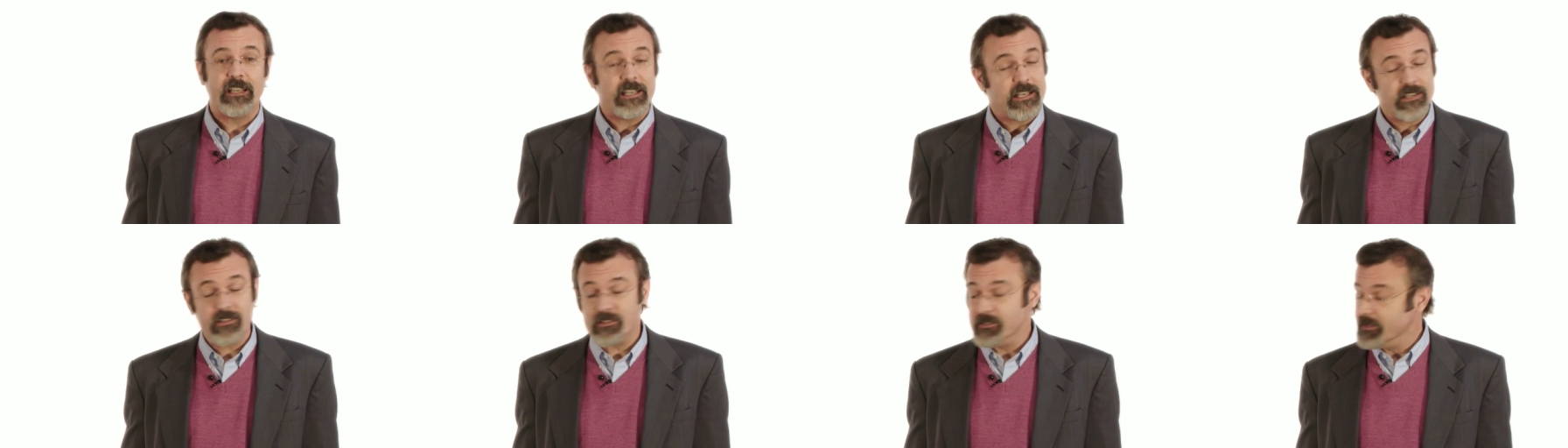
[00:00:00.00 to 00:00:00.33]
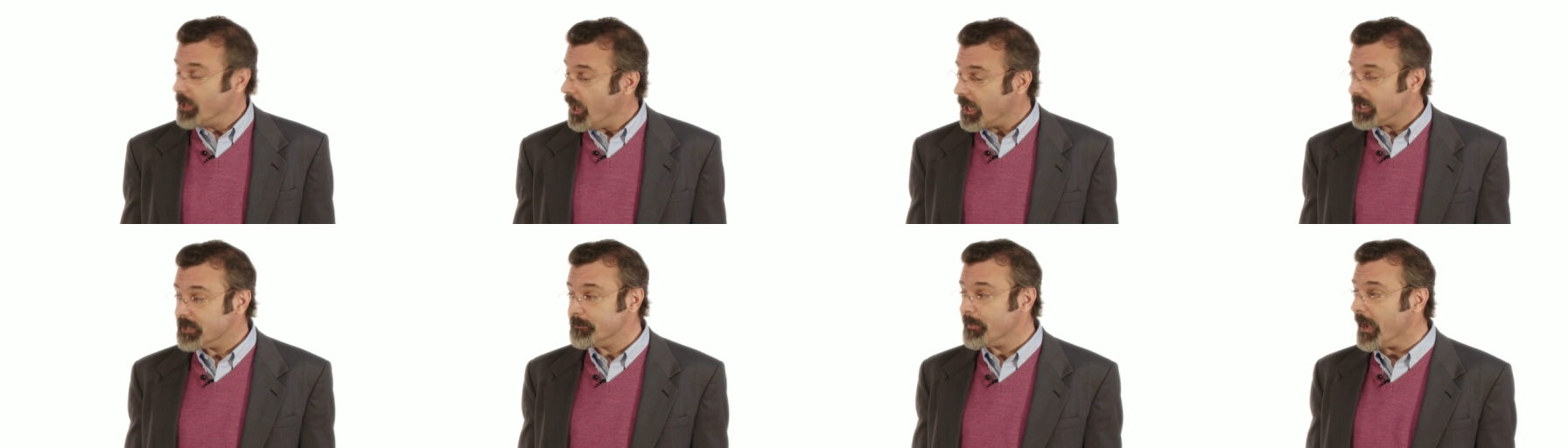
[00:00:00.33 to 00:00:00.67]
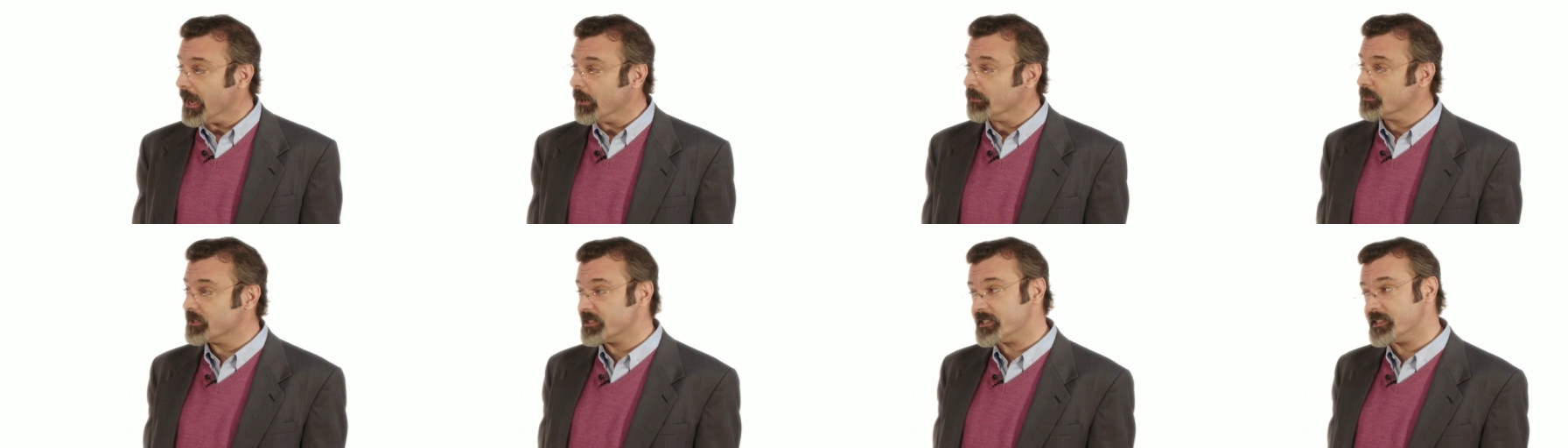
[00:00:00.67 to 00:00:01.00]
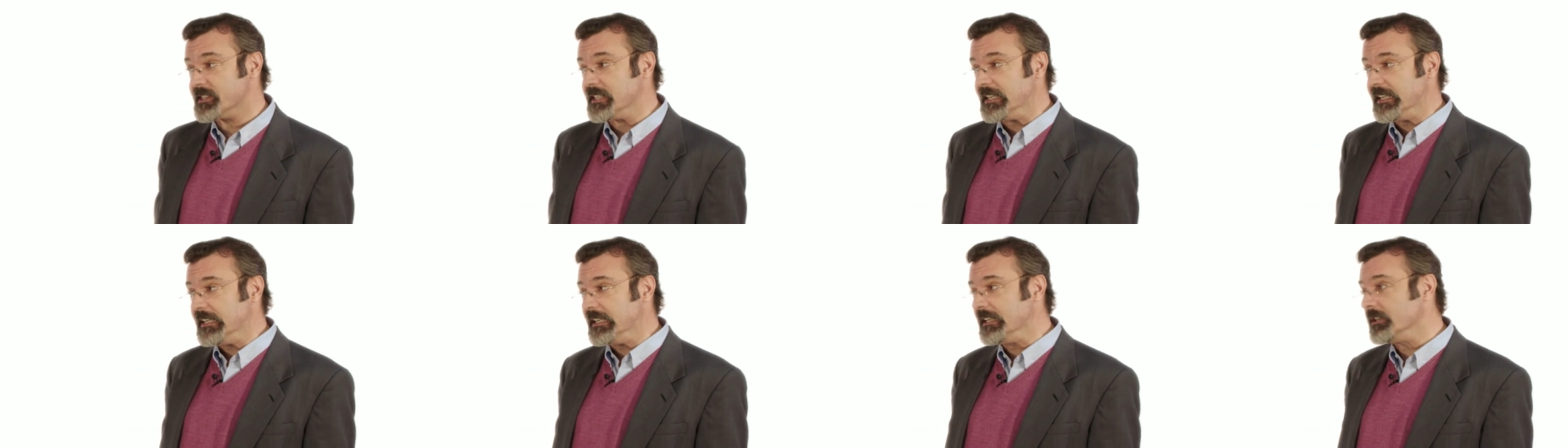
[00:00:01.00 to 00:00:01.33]
is not about
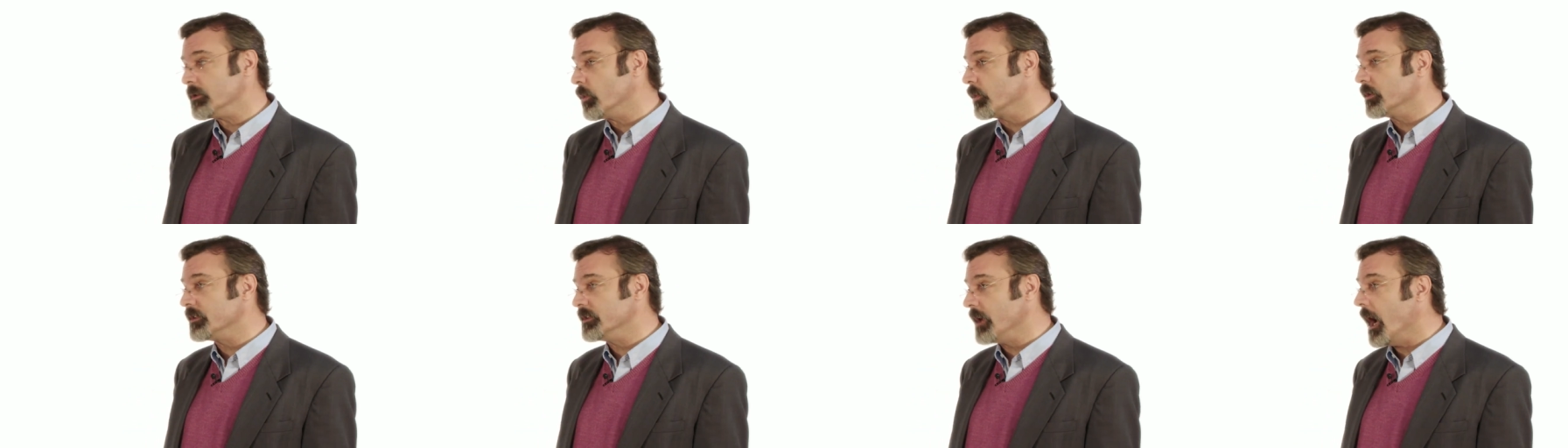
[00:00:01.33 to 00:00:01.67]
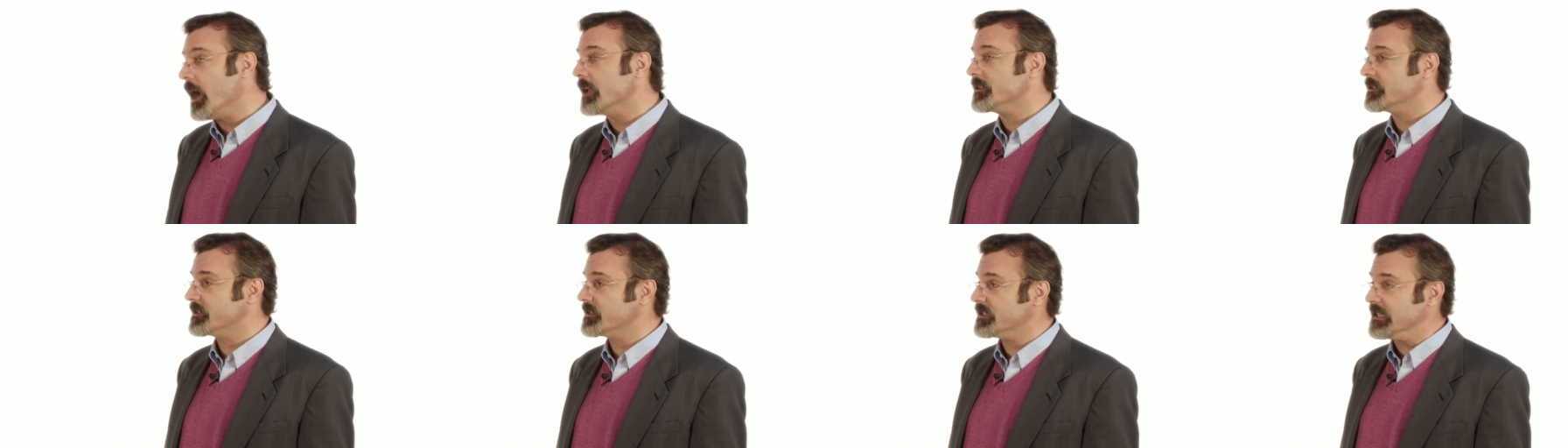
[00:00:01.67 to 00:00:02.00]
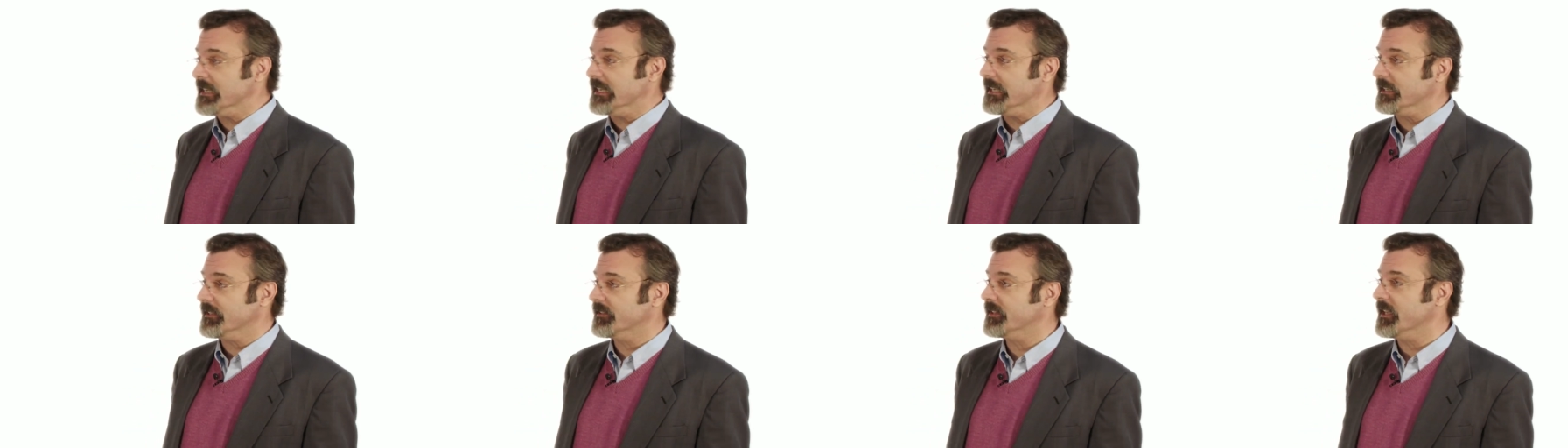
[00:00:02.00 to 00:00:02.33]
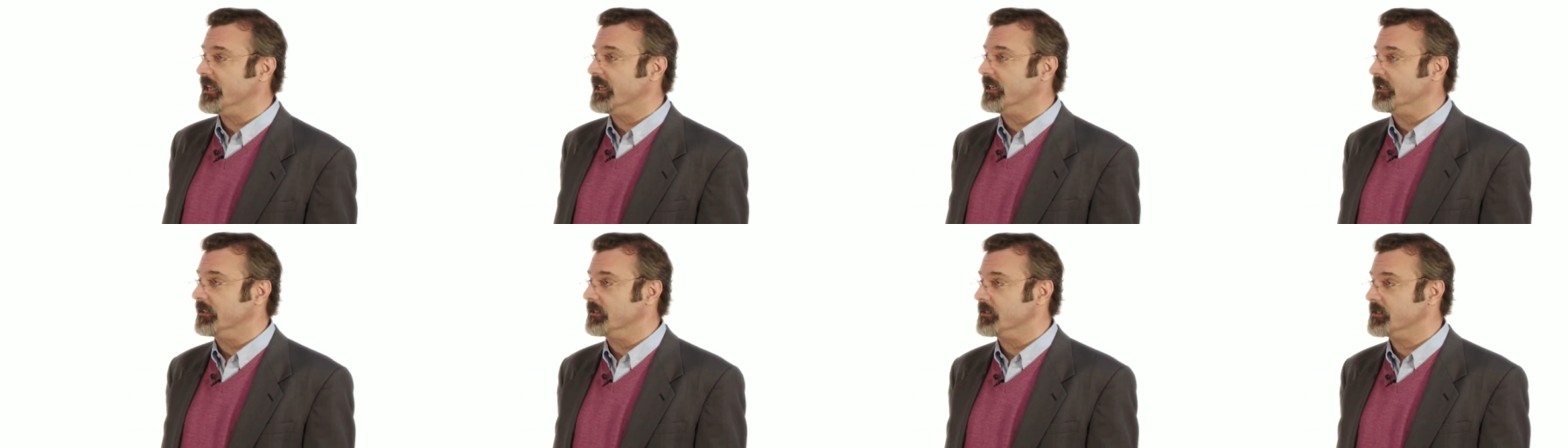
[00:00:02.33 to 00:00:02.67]
seeing or not seeing
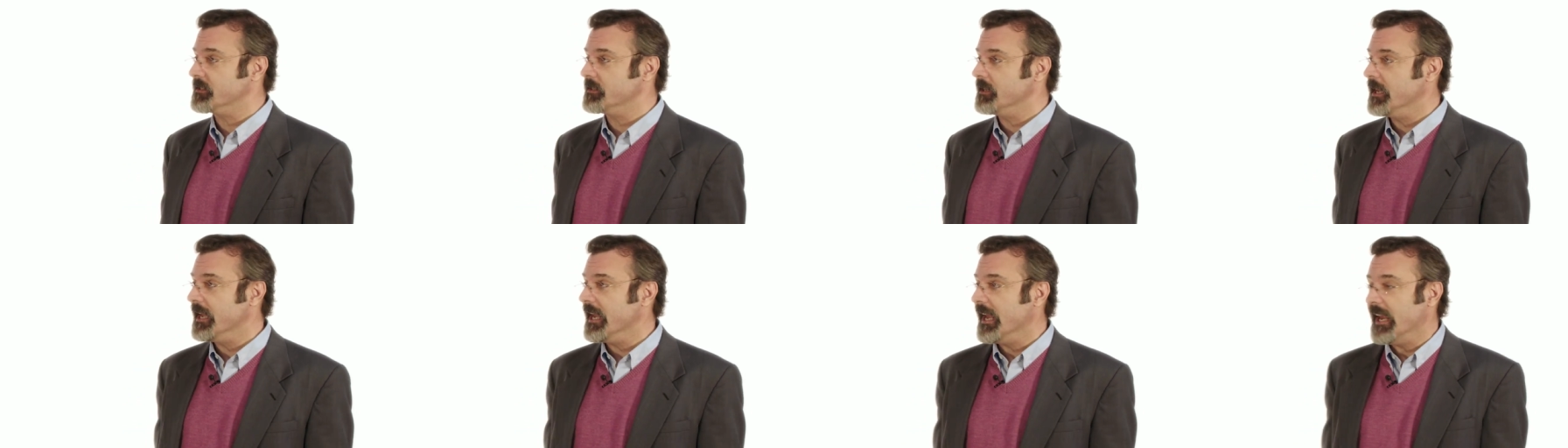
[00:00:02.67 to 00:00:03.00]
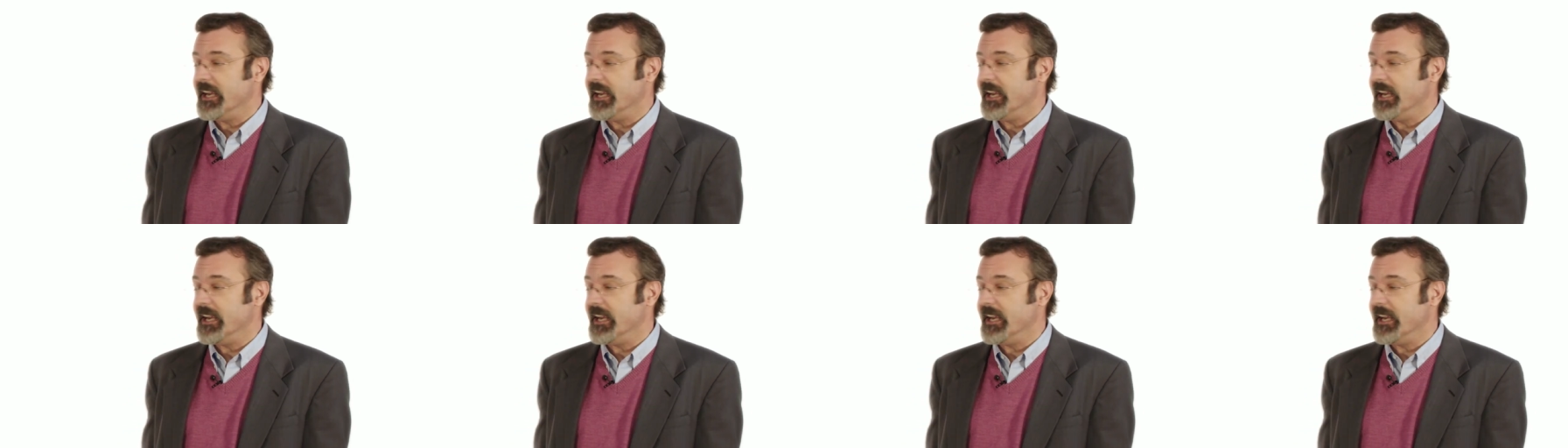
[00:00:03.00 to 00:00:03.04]
things.